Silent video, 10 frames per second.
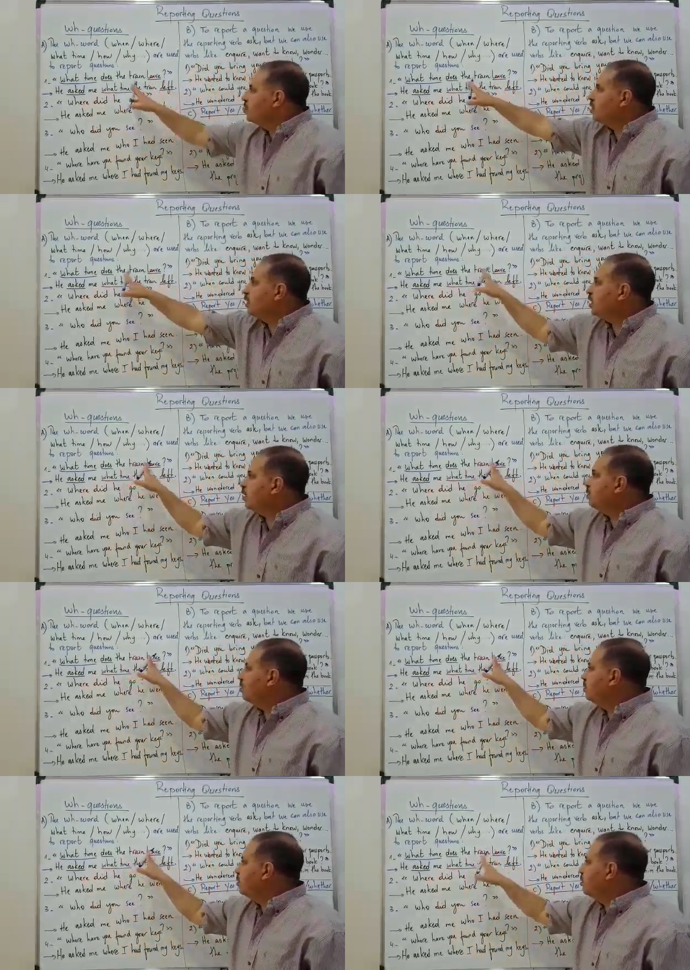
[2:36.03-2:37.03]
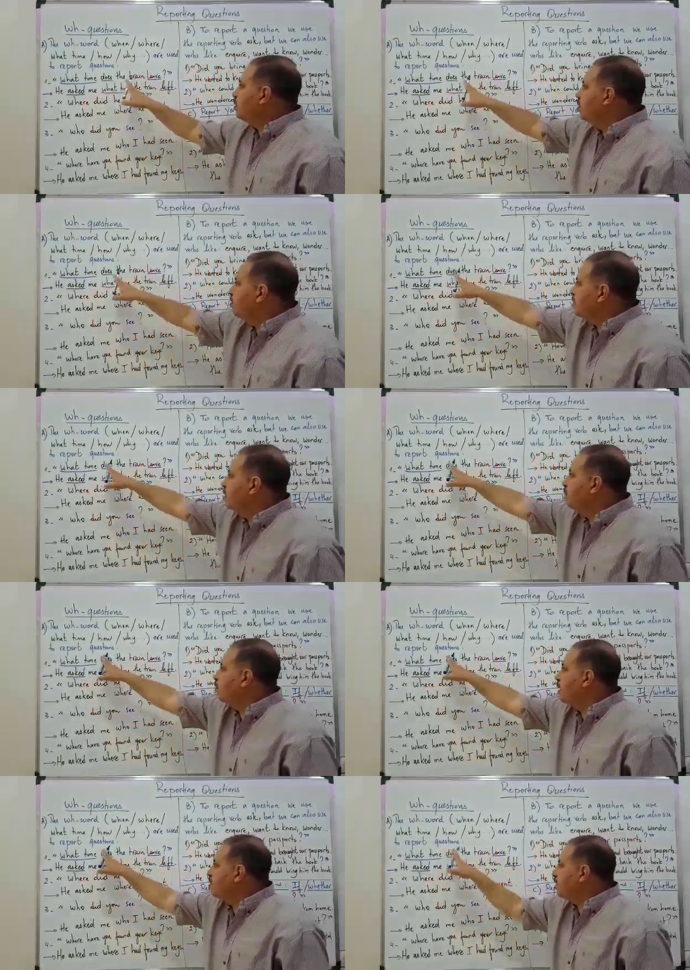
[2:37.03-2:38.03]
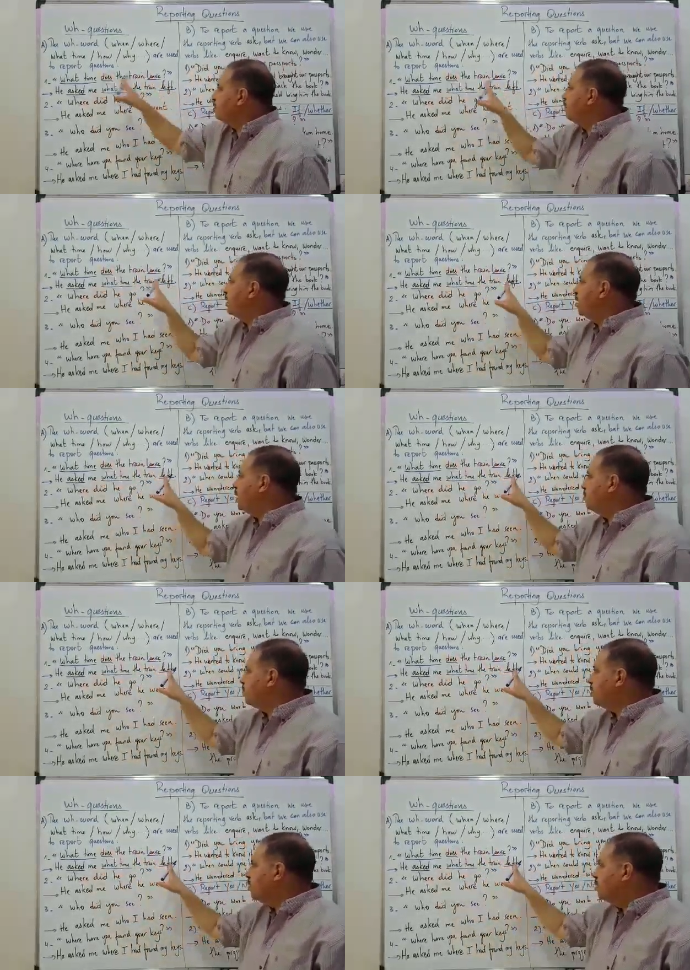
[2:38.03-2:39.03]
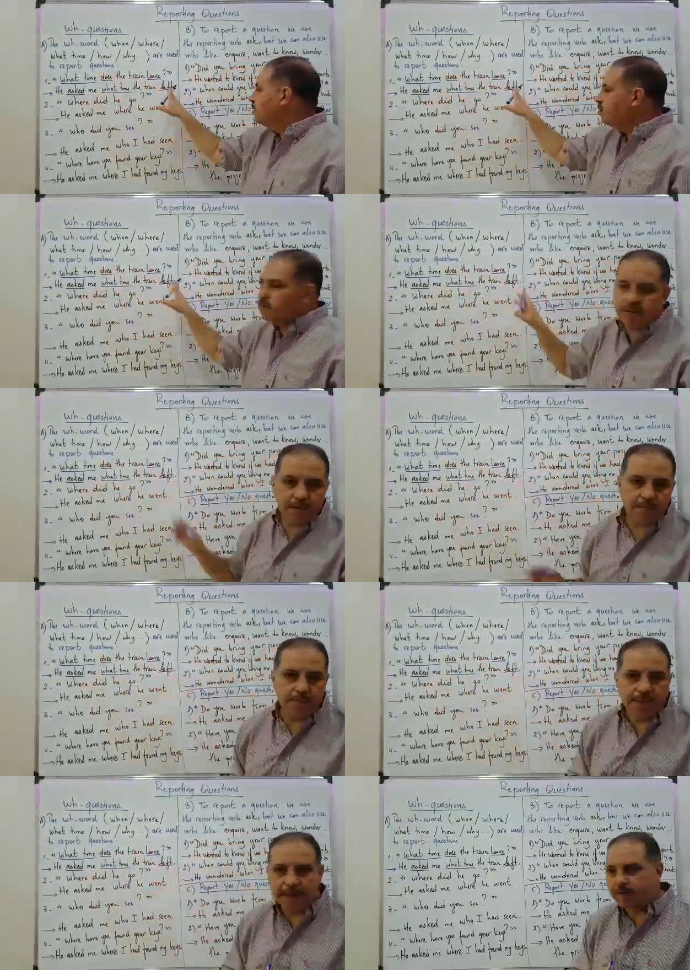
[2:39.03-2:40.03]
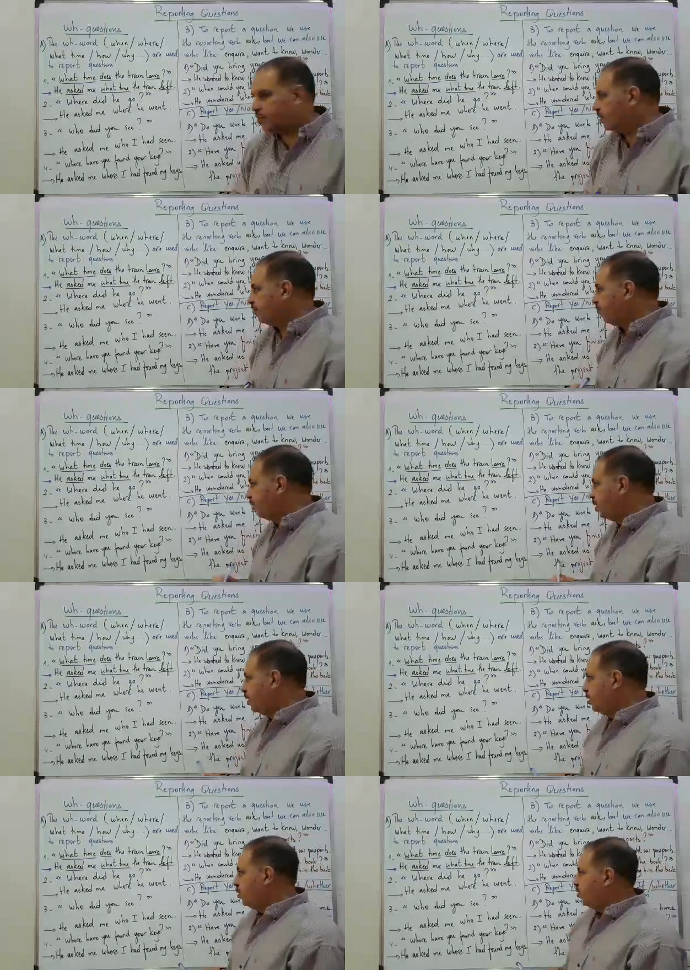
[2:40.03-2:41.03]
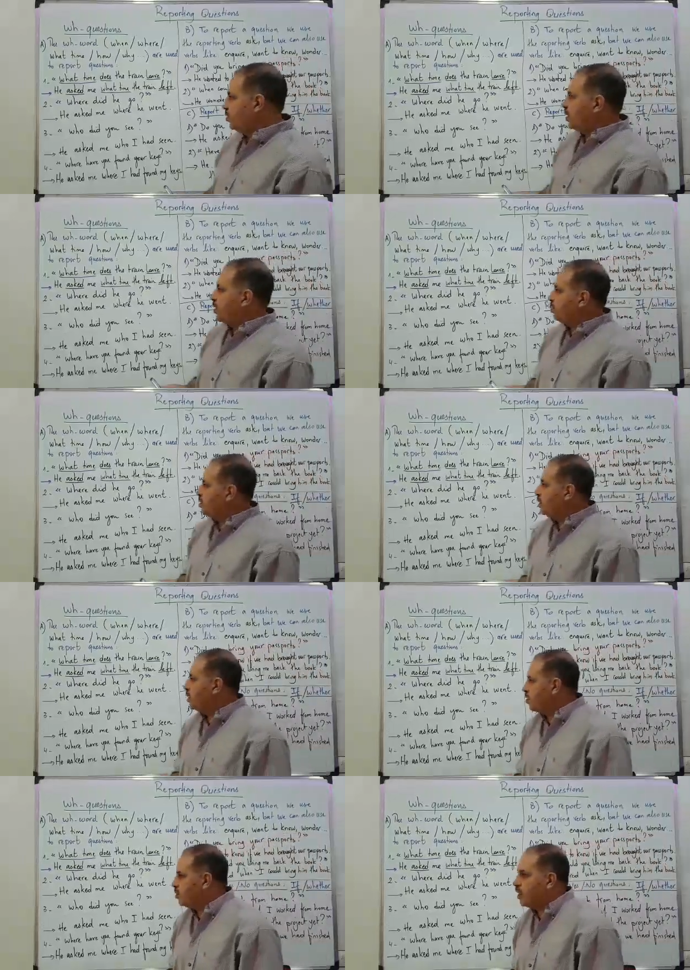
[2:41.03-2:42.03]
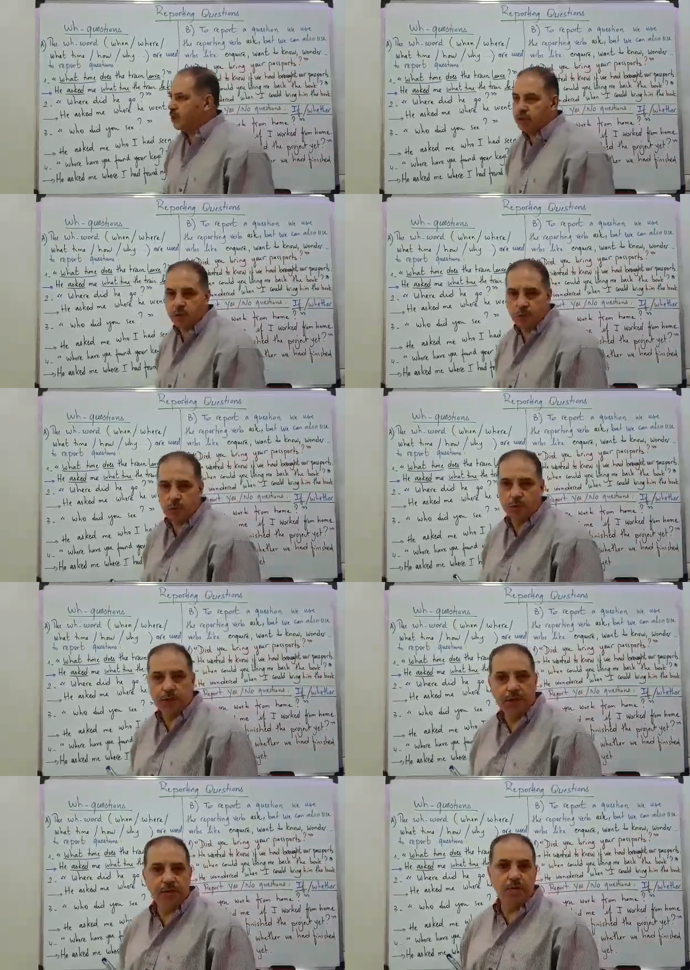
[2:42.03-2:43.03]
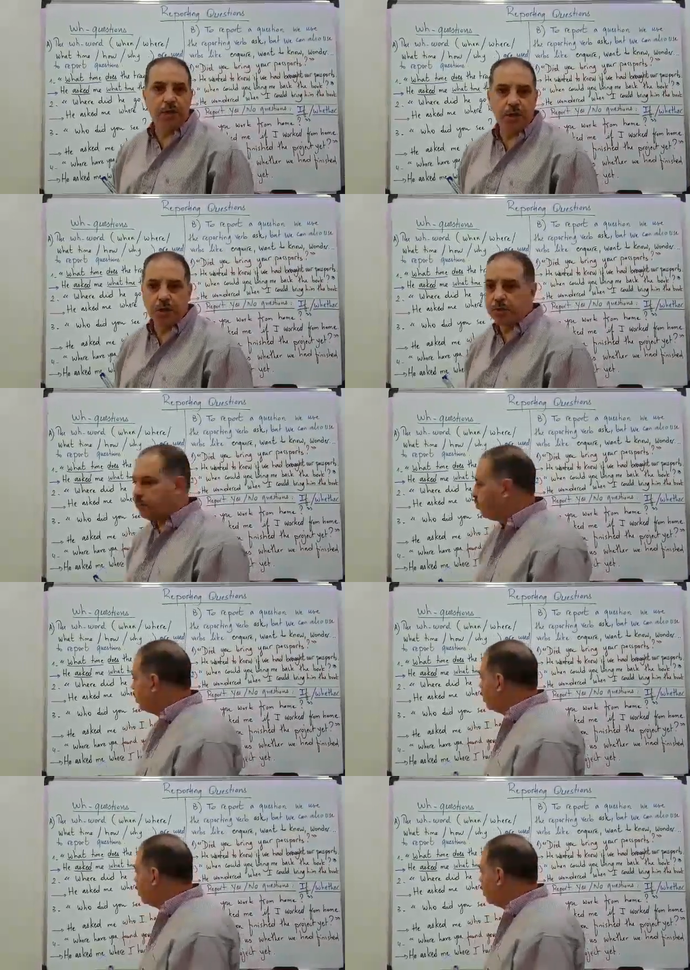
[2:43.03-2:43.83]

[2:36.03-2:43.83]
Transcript: So simple present becomes simple past. Second sentence or second question